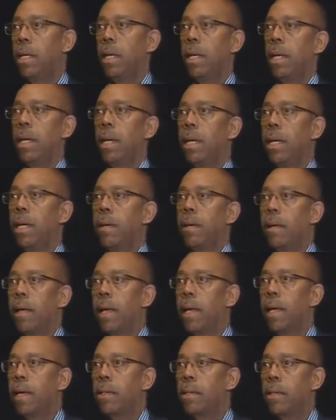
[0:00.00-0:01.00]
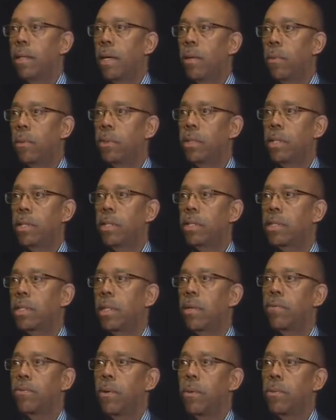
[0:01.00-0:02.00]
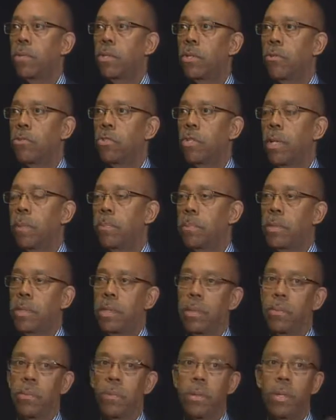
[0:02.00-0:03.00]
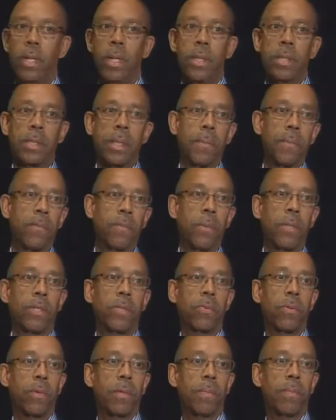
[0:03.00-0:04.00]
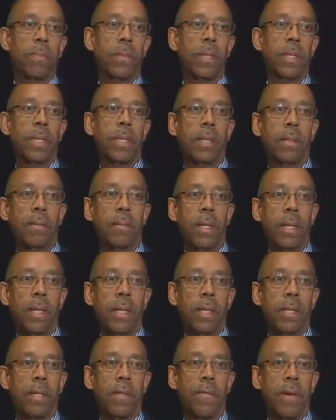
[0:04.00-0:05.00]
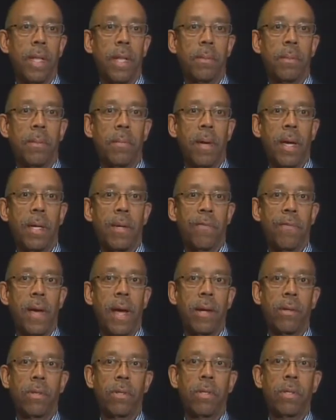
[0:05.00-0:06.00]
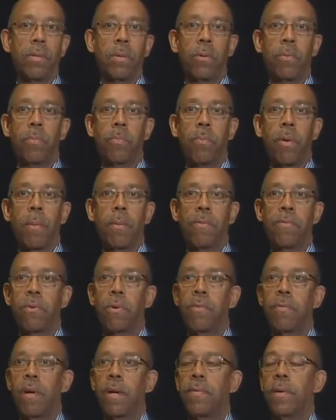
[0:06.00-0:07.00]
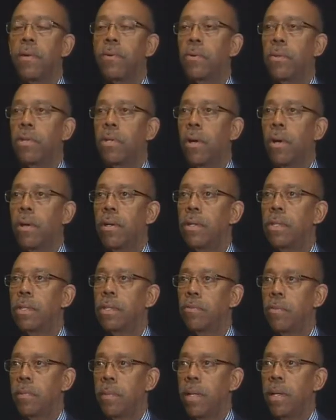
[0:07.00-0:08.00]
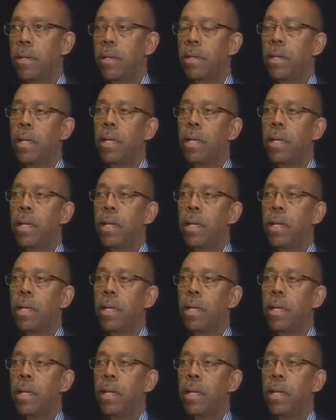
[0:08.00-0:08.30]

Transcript: Uh, and uh, within the cell phones are chips that were, some of which were uh, developed and manufactured oh, probably four or 500 yards from here,